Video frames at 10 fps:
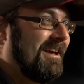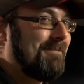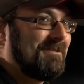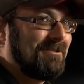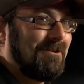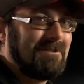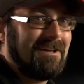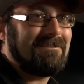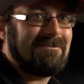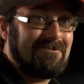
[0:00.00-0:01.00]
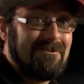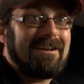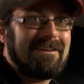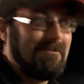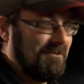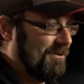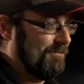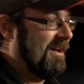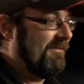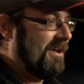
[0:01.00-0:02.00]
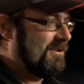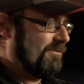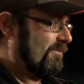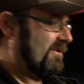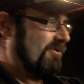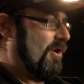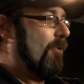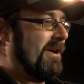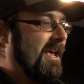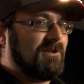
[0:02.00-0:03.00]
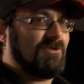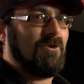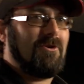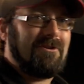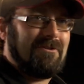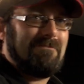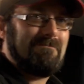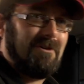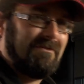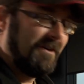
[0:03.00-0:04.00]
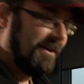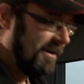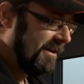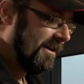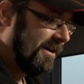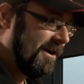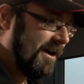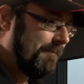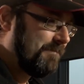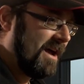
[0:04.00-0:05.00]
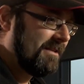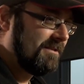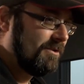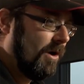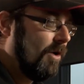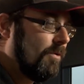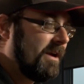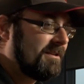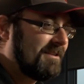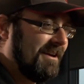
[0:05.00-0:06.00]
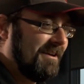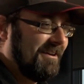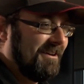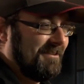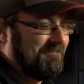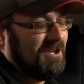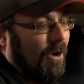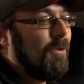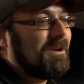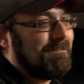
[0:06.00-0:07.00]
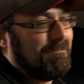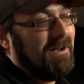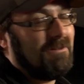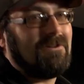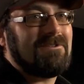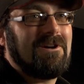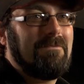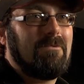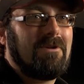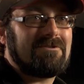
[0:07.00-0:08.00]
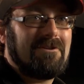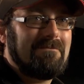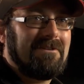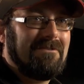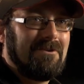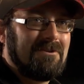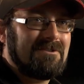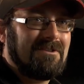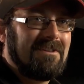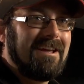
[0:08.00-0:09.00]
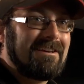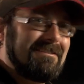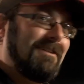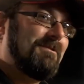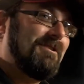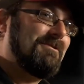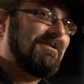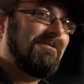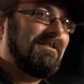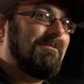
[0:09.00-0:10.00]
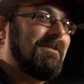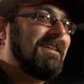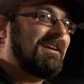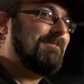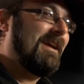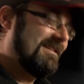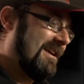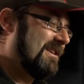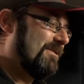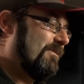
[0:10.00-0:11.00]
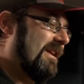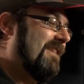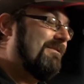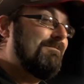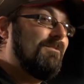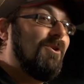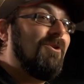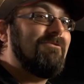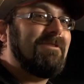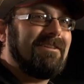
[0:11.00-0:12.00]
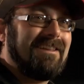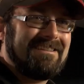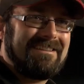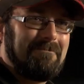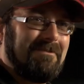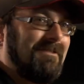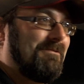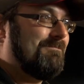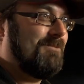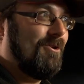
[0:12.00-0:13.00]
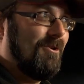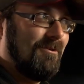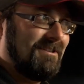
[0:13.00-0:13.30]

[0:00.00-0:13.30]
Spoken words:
game as complicated as Crackdown, because we have agents which grow and get stronger and buffer. And you always build on top of what's gone before. So the next time we do something, there'll be an expectation with even more realistic, with even more